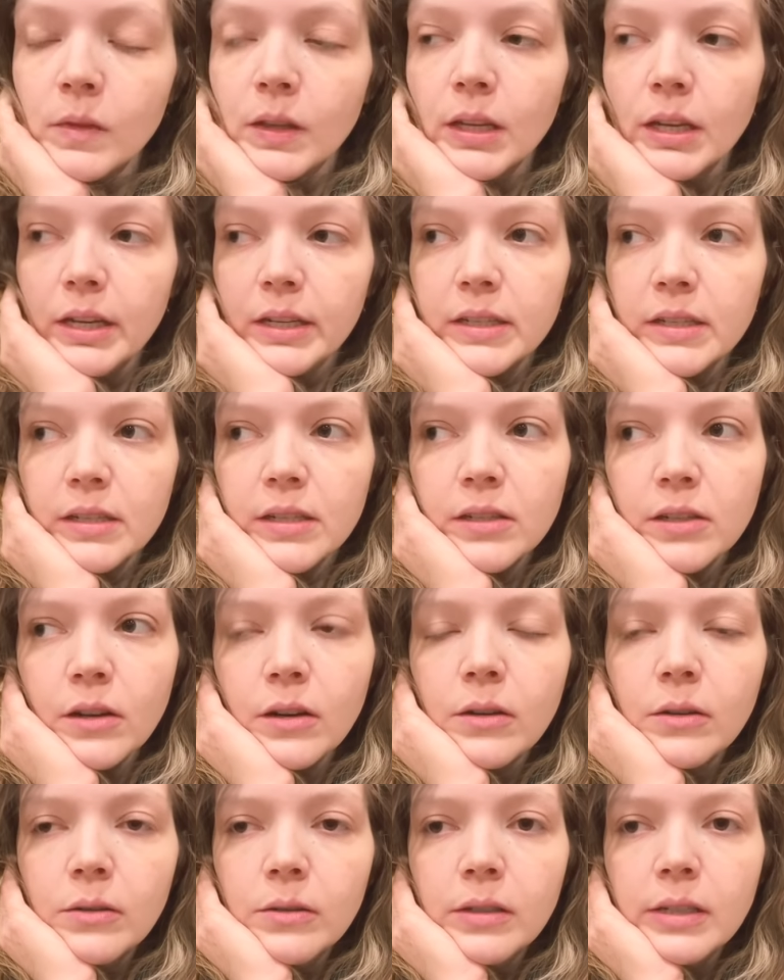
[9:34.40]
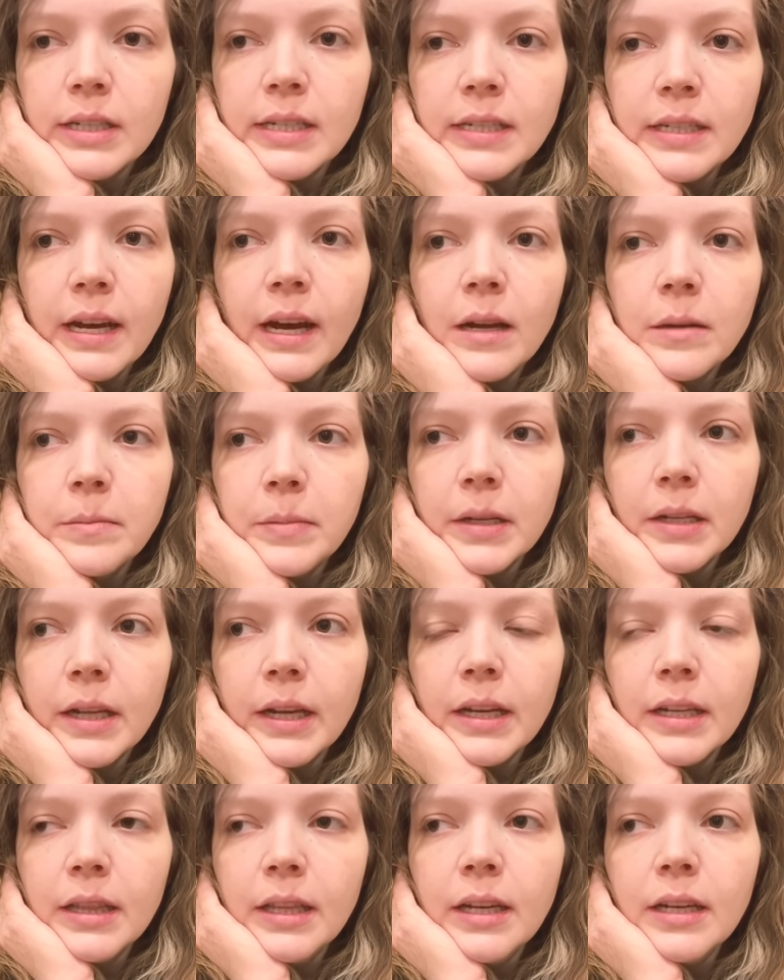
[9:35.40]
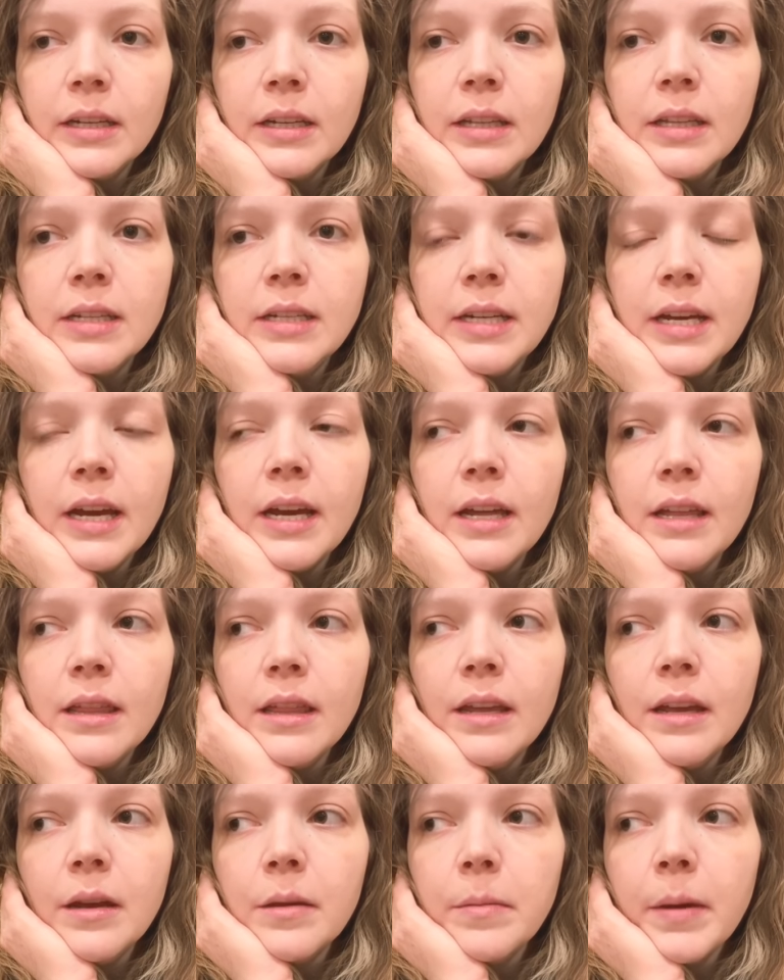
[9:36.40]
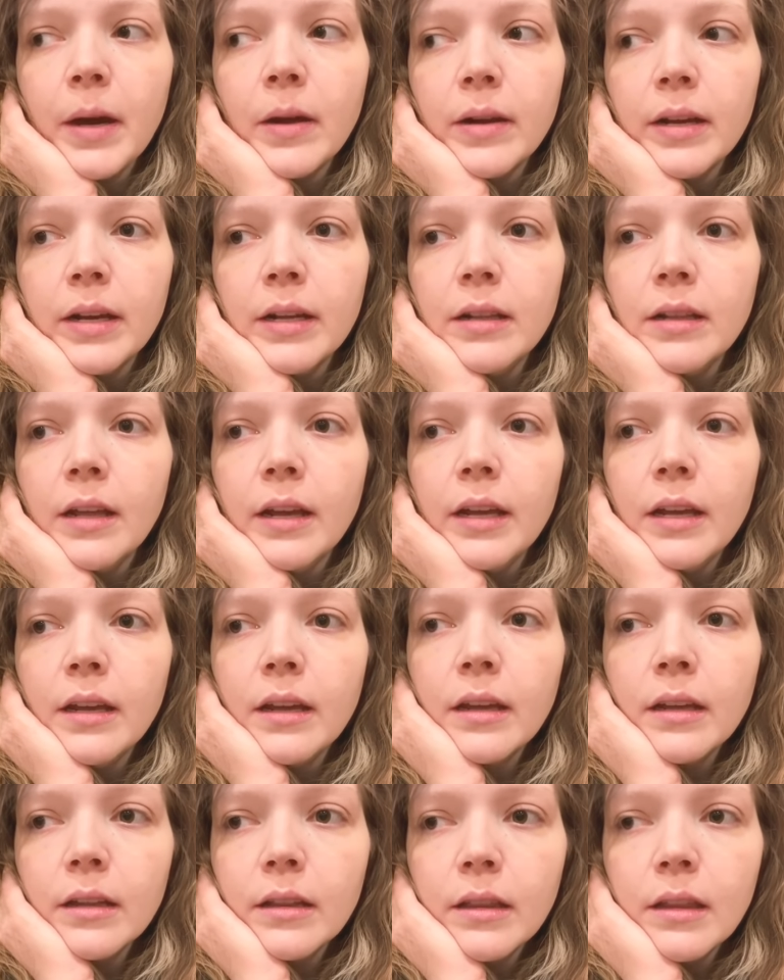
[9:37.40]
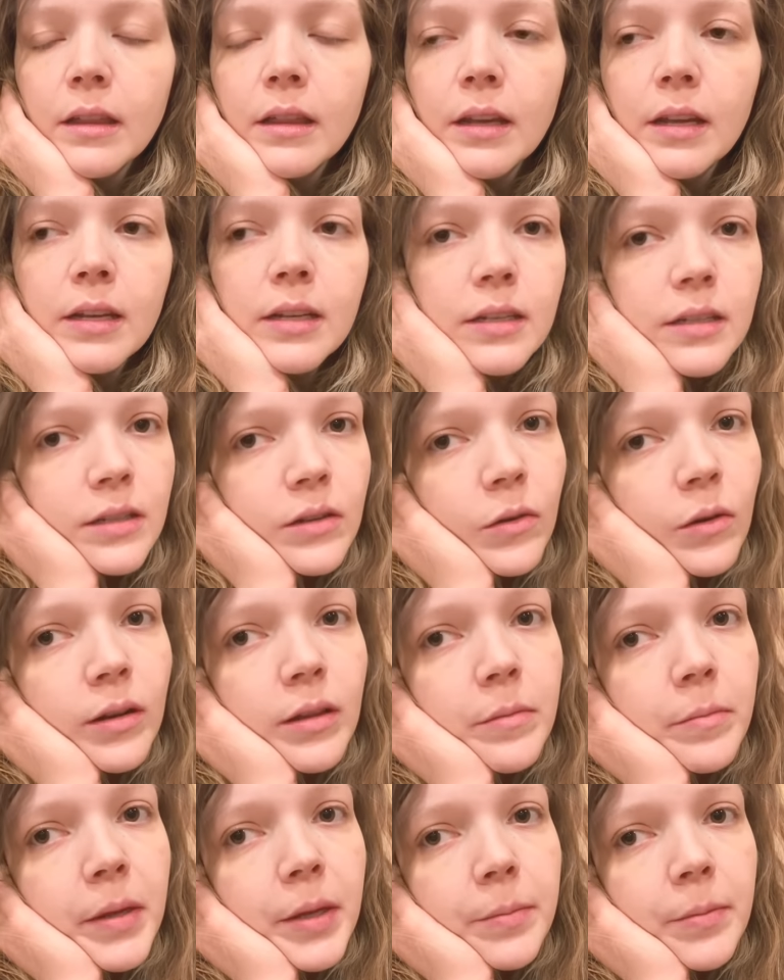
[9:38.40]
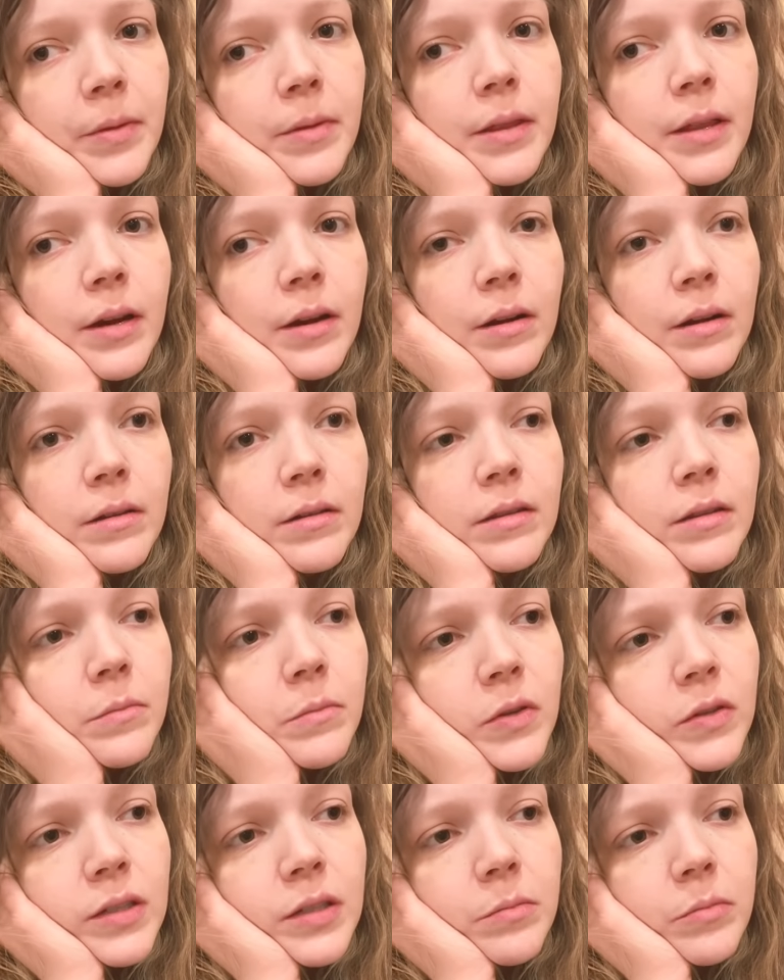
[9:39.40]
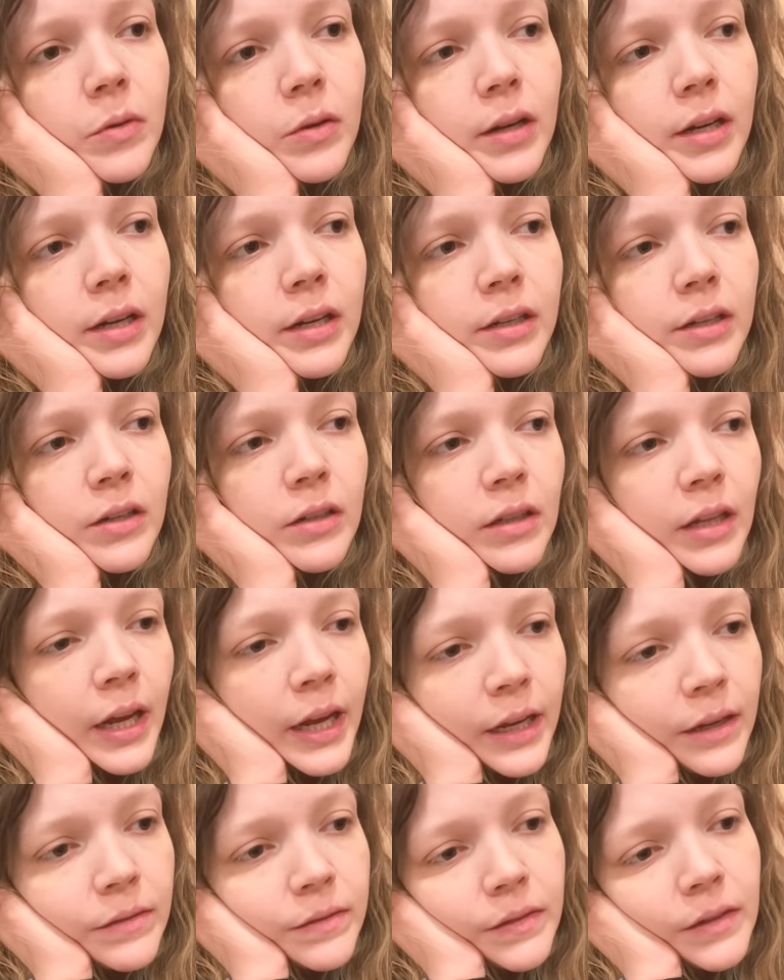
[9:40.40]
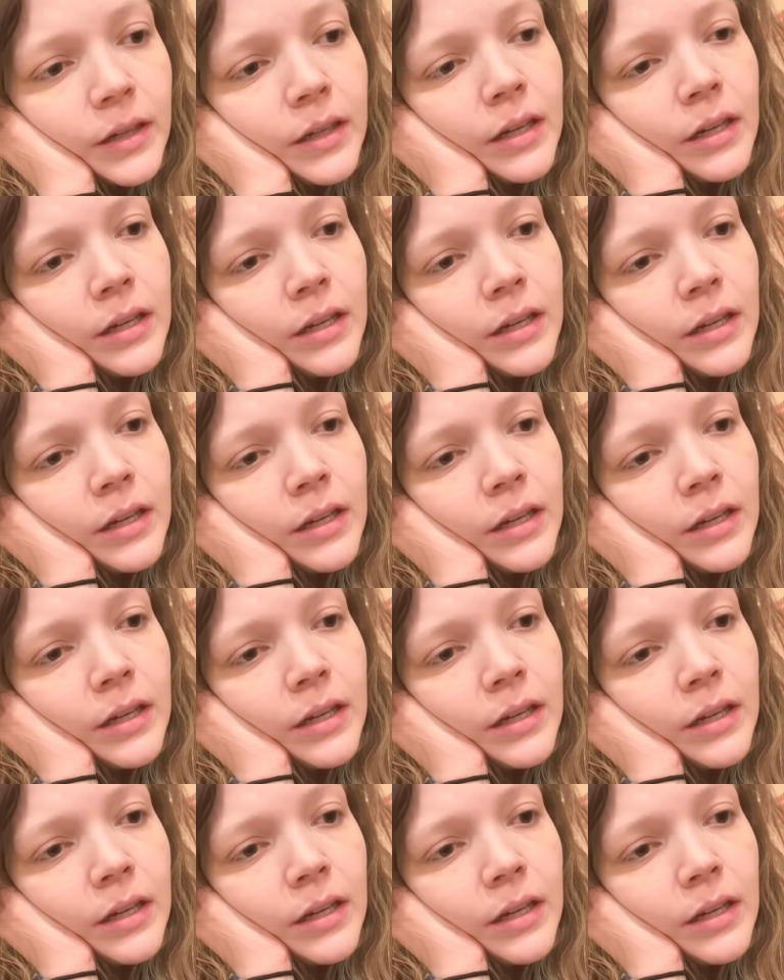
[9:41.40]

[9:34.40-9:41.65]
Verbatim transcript: it's so sad, but like at the end of the day, think about it, like the things or the people that are the most important in your life?